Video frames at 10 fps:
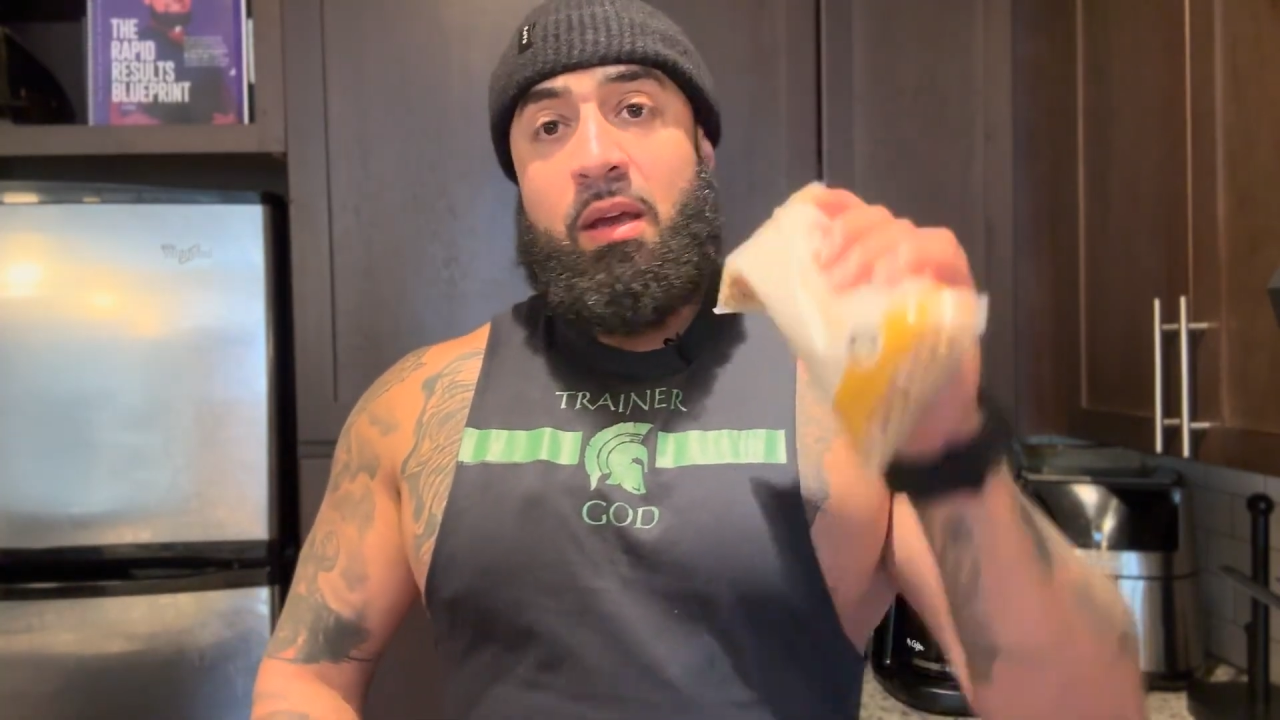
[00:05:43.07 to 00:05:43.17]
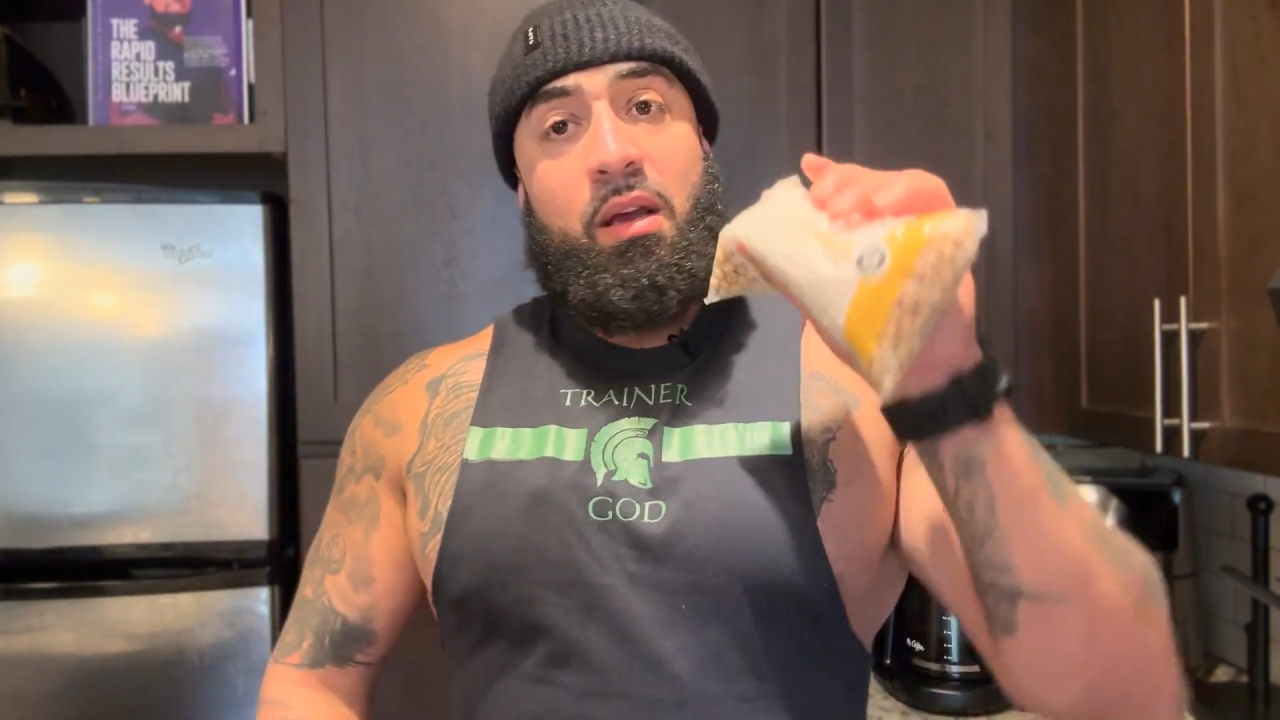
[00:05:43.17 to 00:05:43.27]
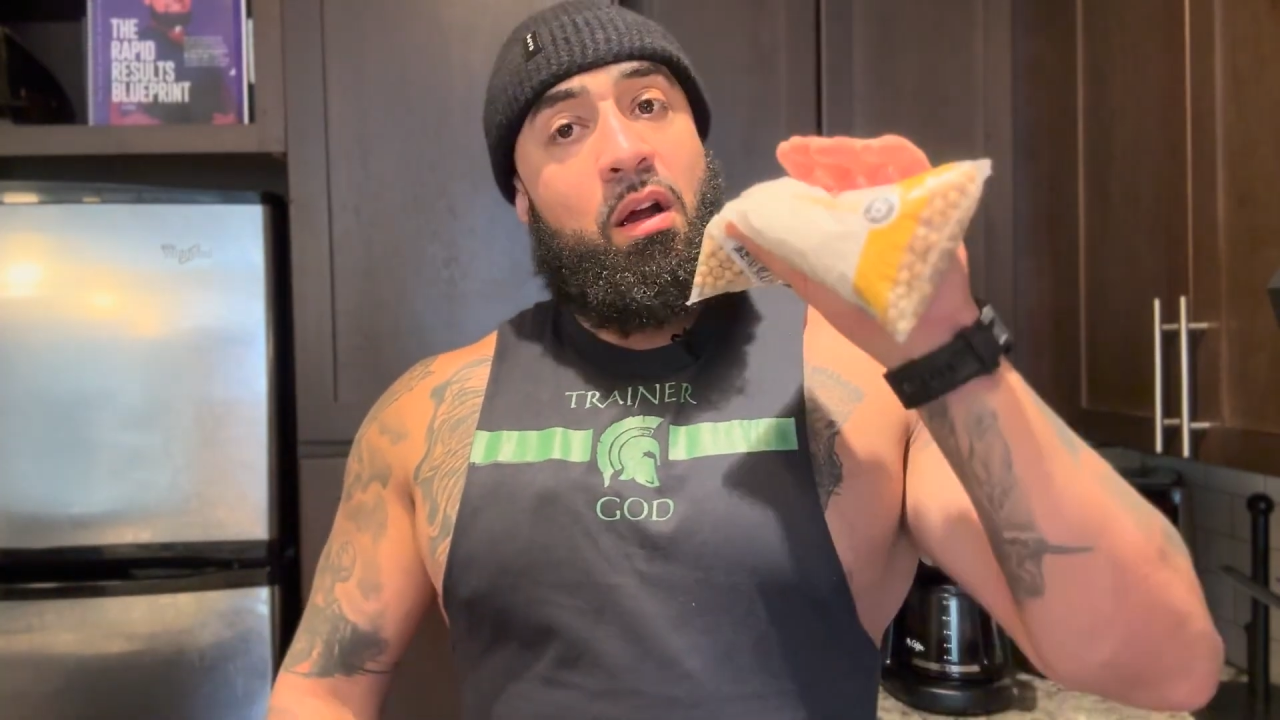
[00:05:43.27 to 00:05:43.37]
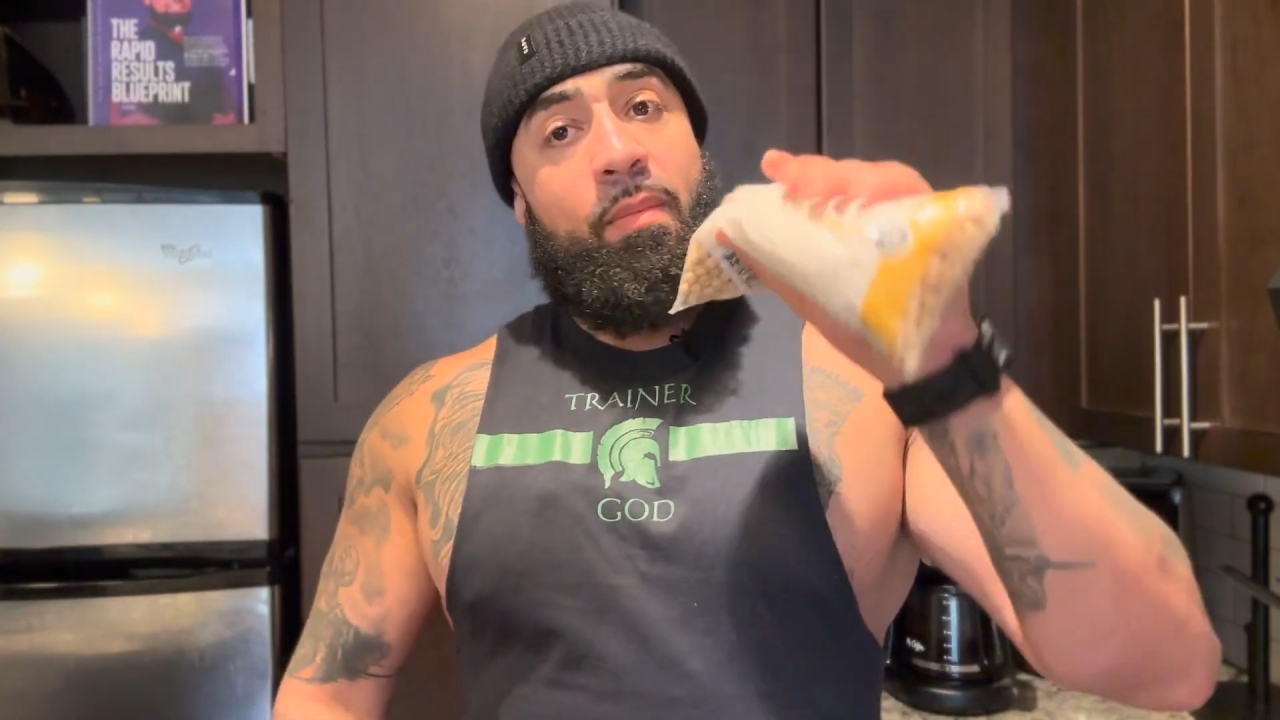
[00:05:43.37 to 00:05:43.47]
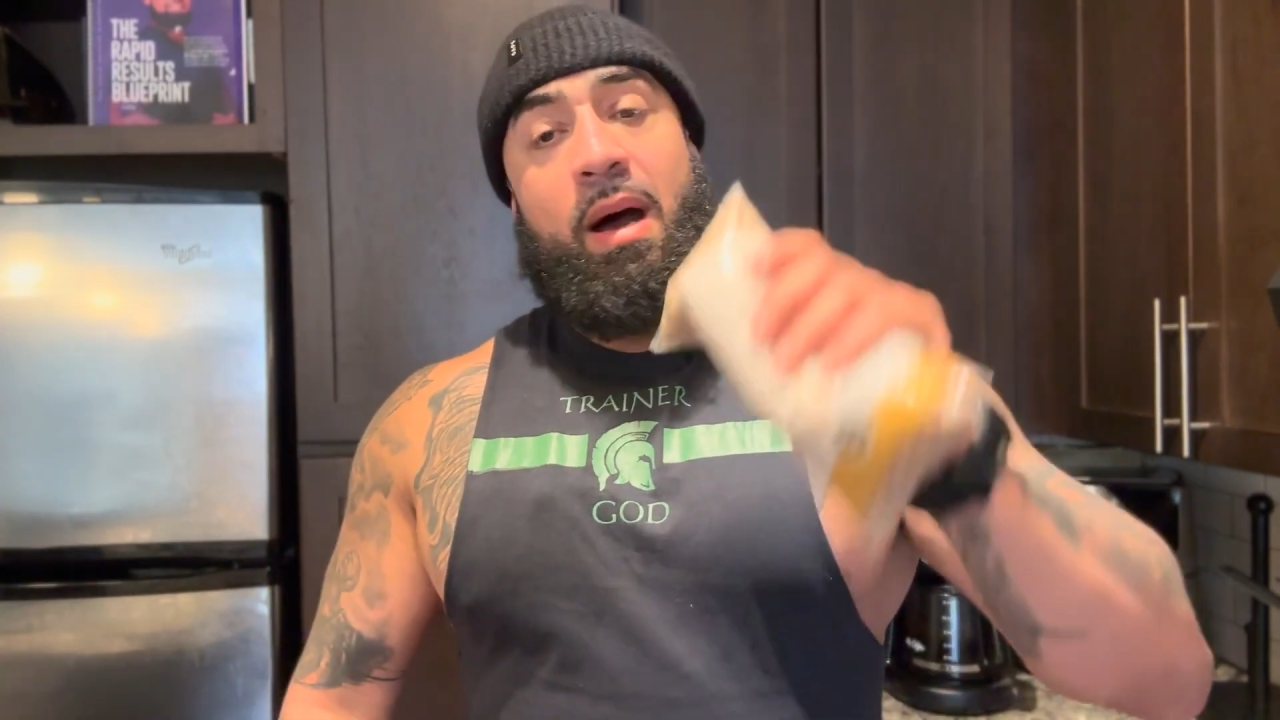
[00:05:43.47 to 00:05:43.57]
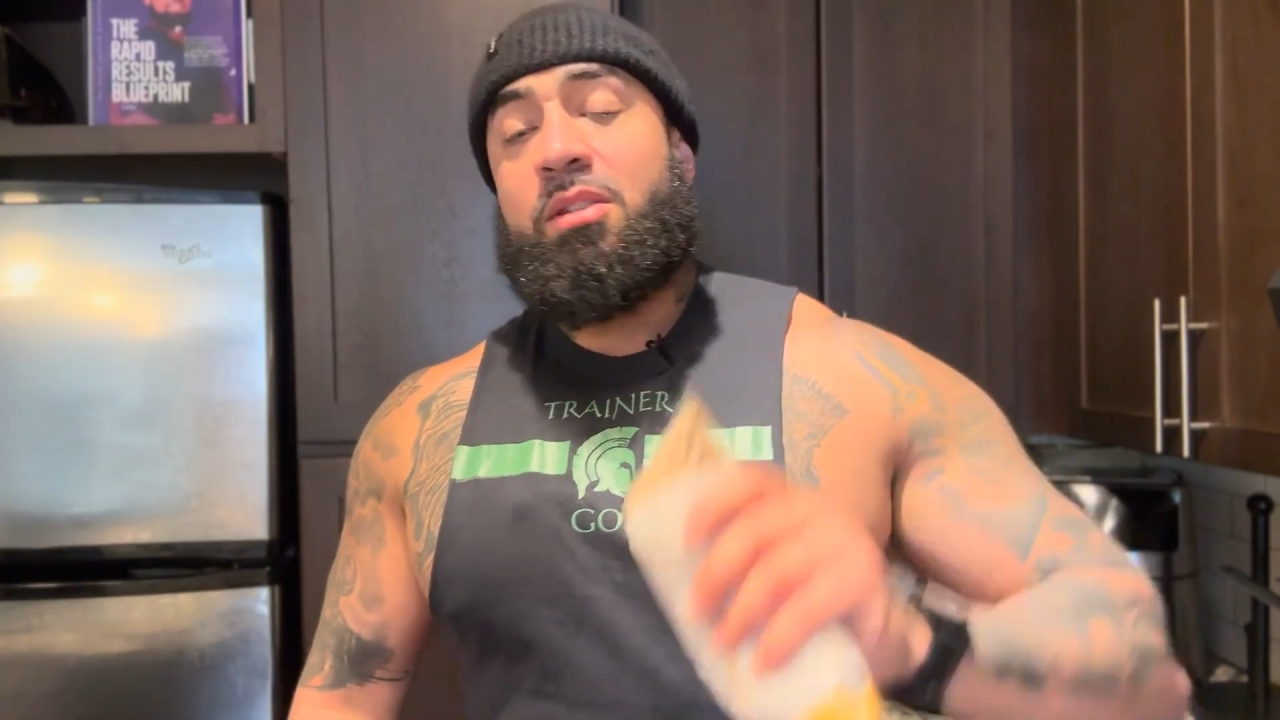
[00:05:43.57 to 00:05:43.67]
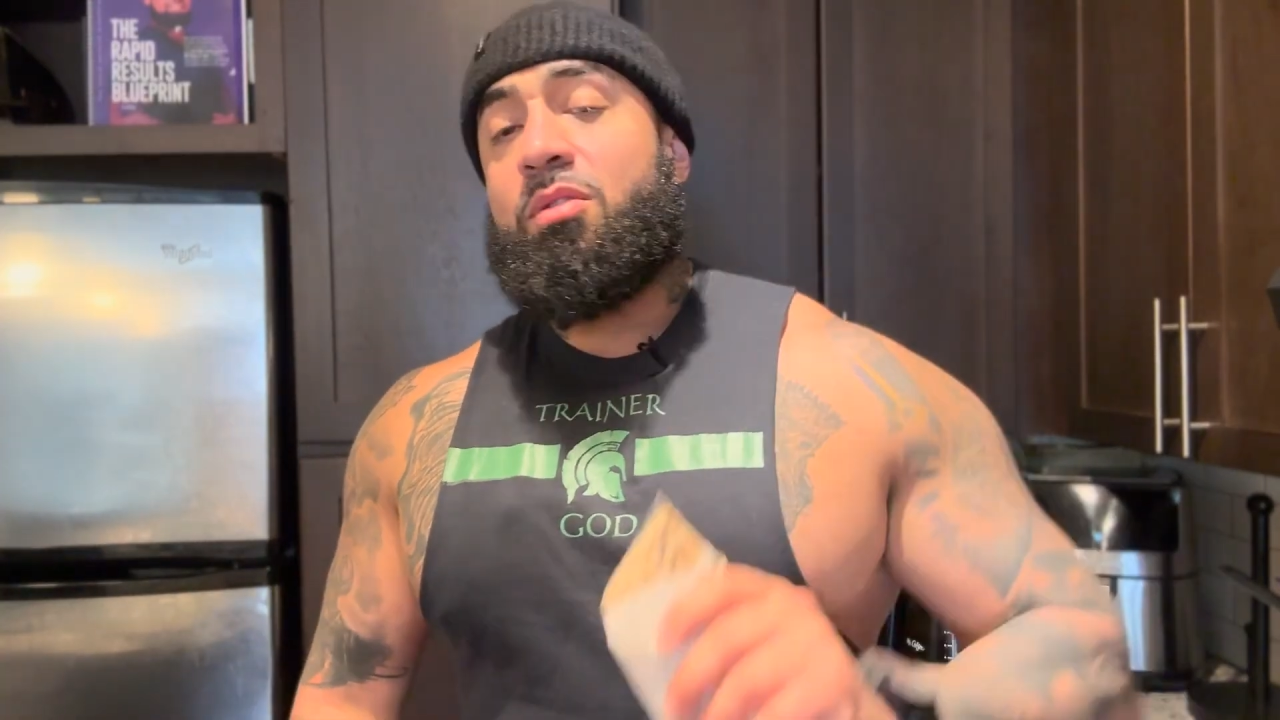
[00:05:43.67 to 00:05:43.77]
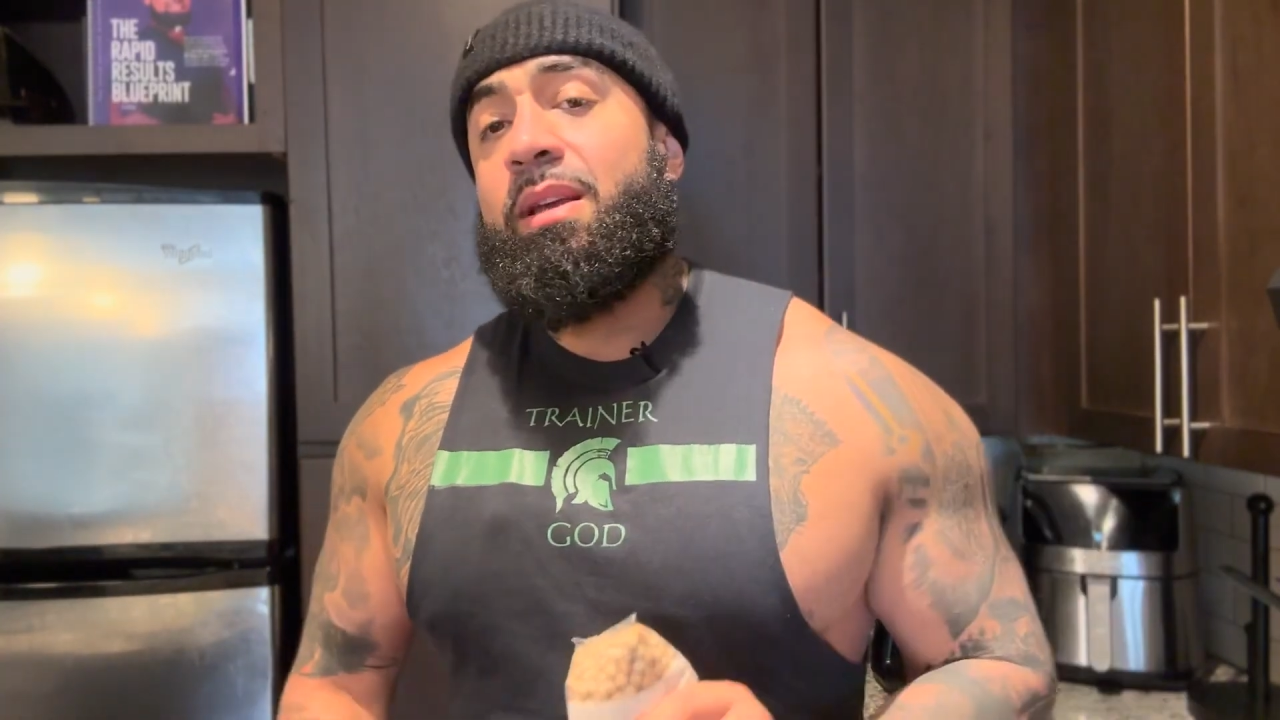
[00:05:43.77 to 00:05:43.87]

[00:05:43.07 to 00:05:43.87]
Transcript: garbanzo